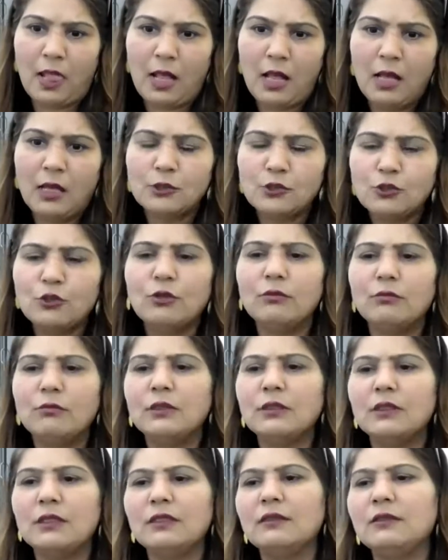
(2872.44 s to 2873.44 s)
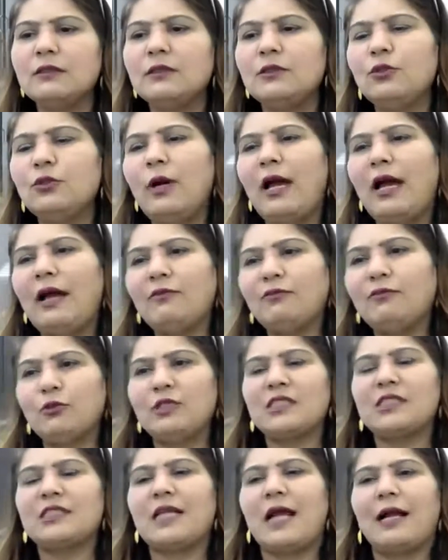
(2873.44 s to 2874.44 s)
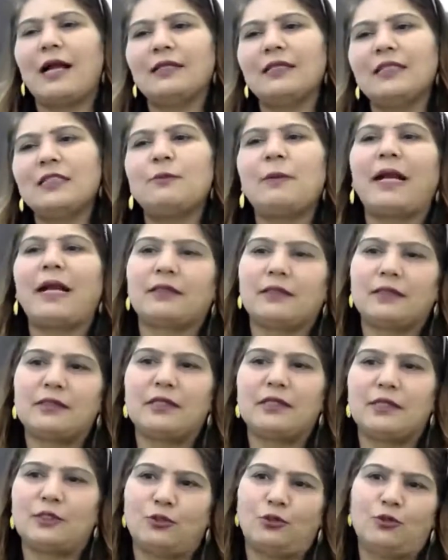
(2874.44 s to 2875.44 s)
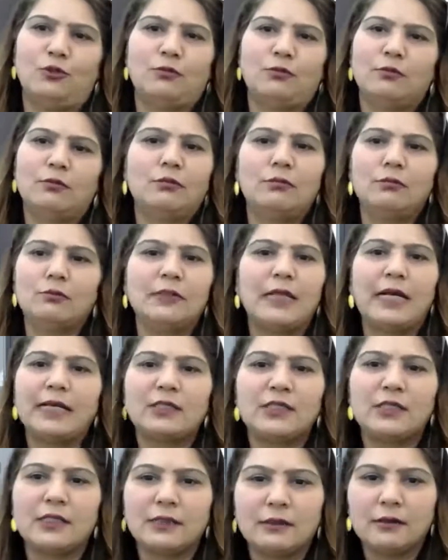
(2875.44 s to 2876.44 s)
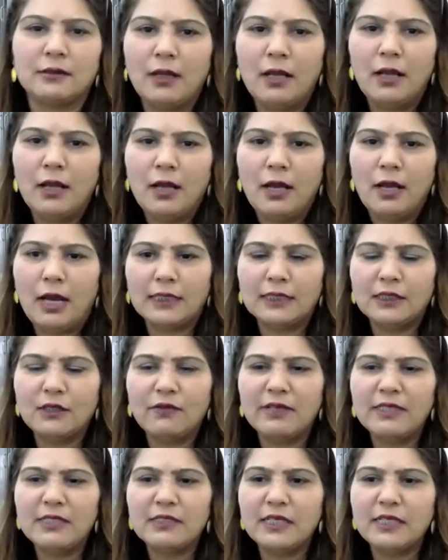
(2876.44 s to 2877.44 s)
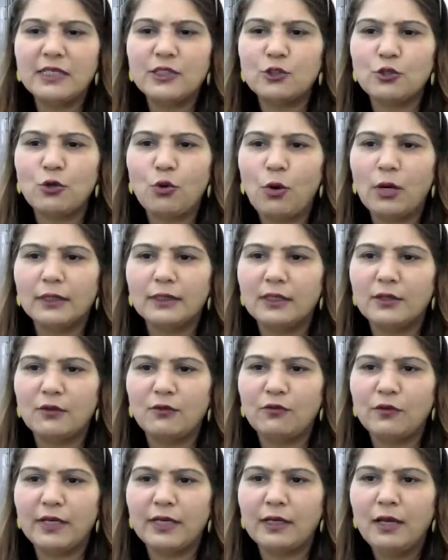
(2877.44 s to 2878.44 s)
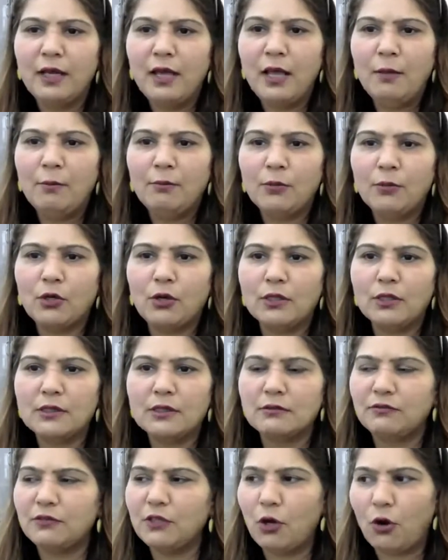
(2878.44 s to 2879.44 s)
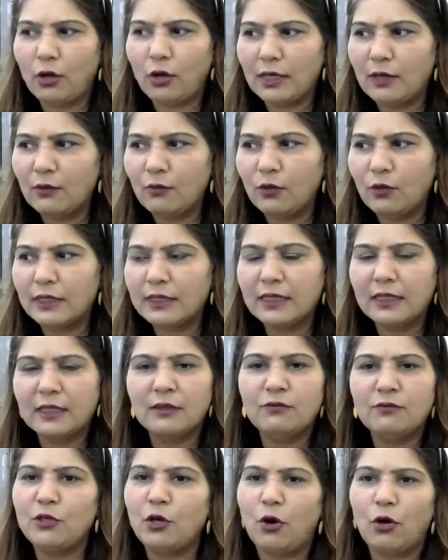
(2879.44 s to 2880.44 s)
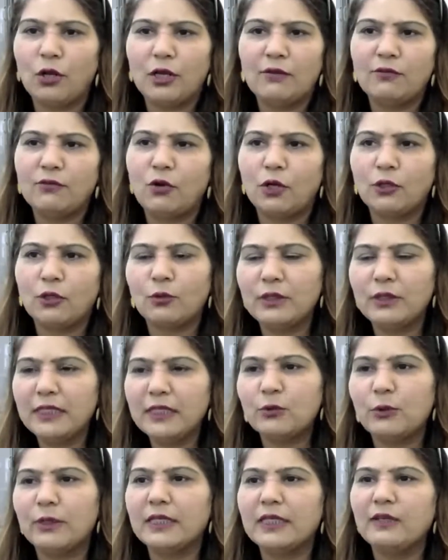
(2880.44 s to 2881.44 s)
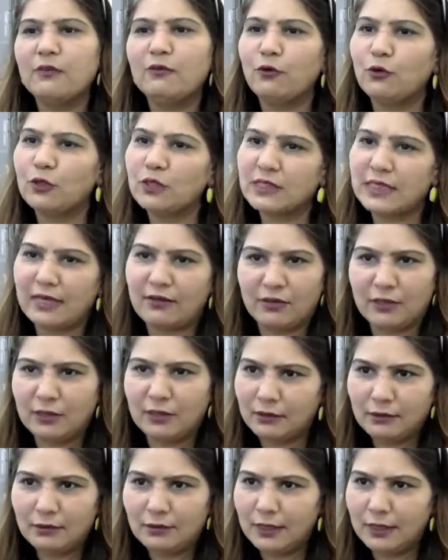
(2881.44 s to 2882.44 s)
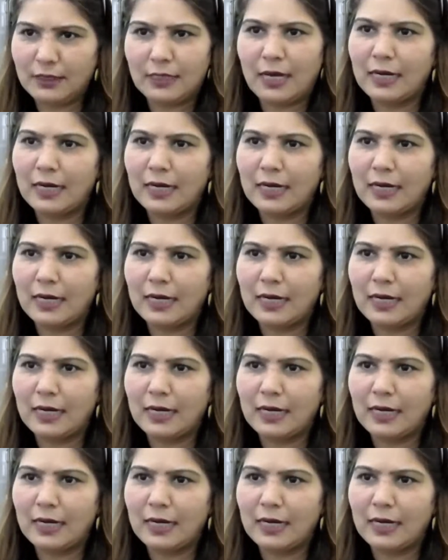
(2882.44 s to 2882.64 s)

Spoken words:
So you have to start this practice at home. That's it. Otherwise, there is no other way, because we all are working. We all have got only 24/7 in our